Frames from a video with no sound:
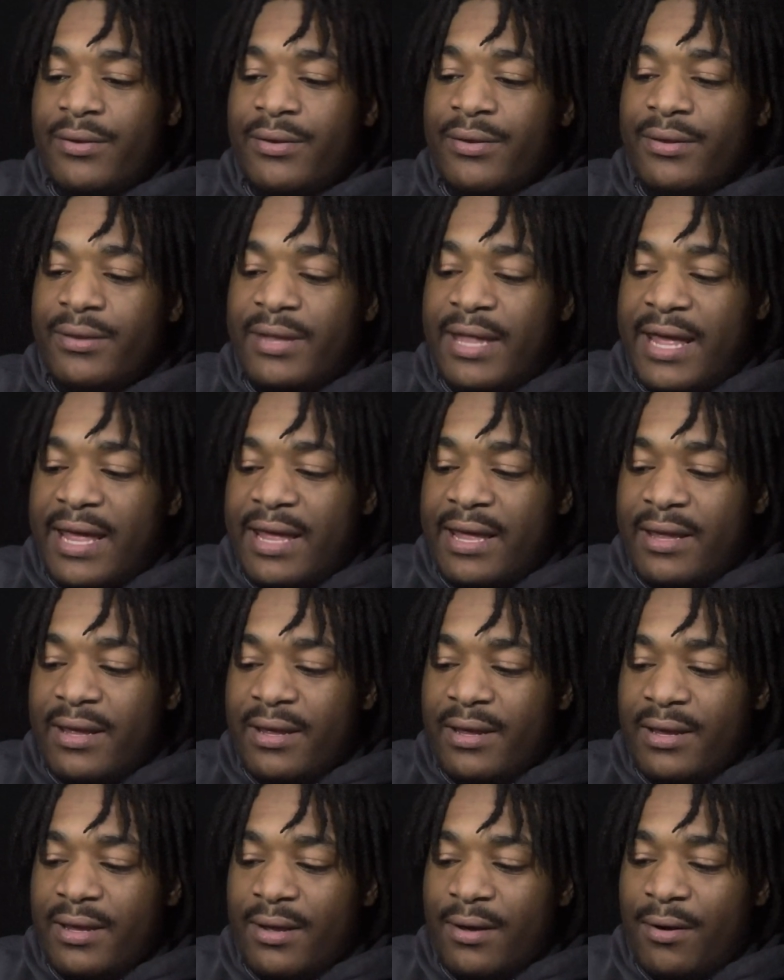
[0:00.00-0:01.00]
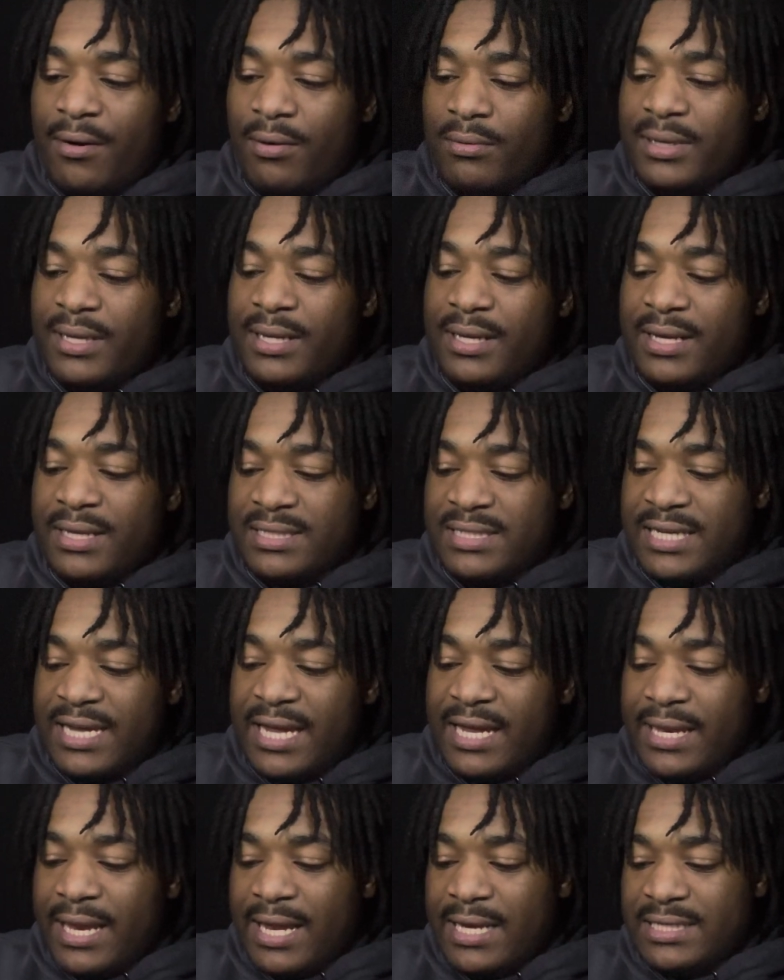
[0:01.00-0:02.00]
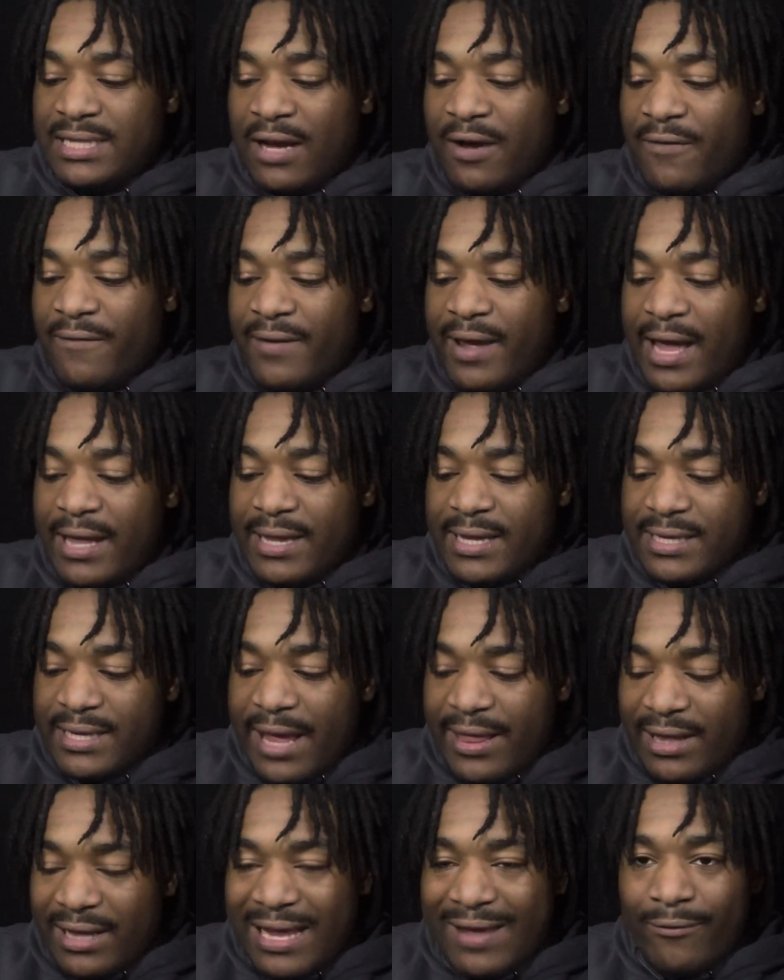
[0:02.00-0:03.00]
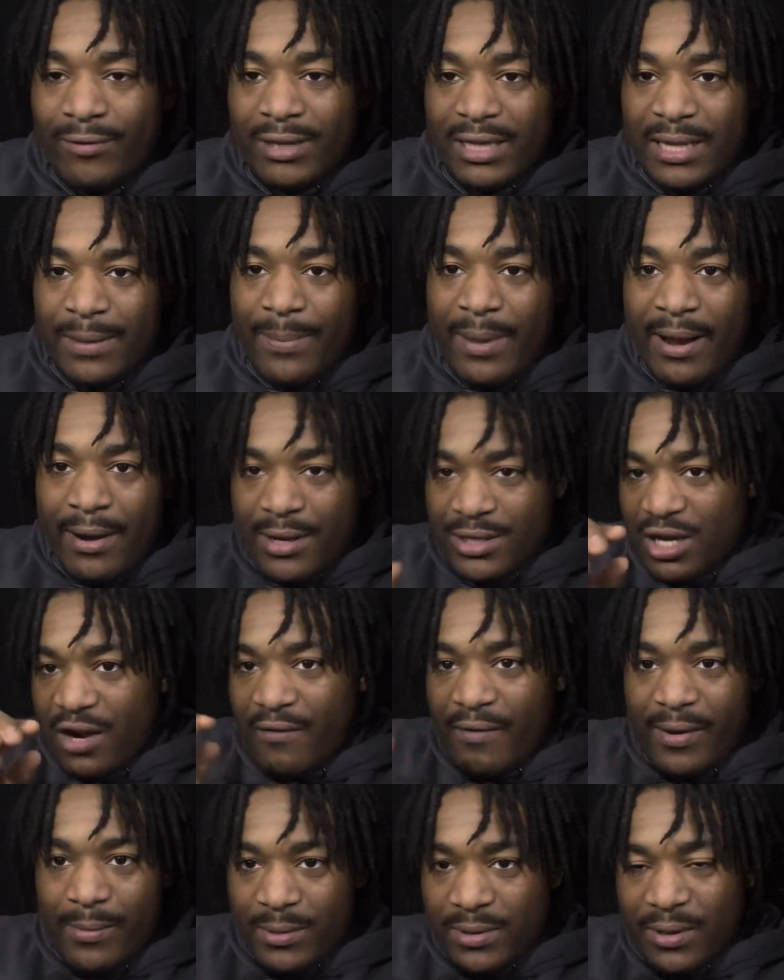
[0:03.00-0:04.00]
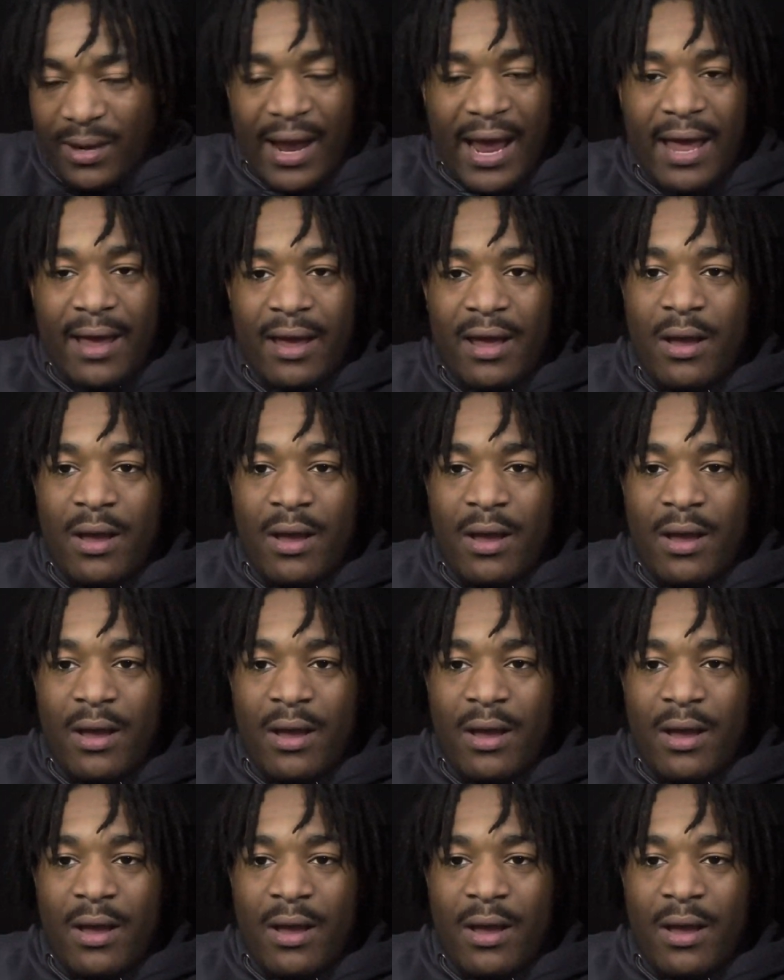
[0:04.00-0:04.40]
they only contained themselves at the level that the parents already were at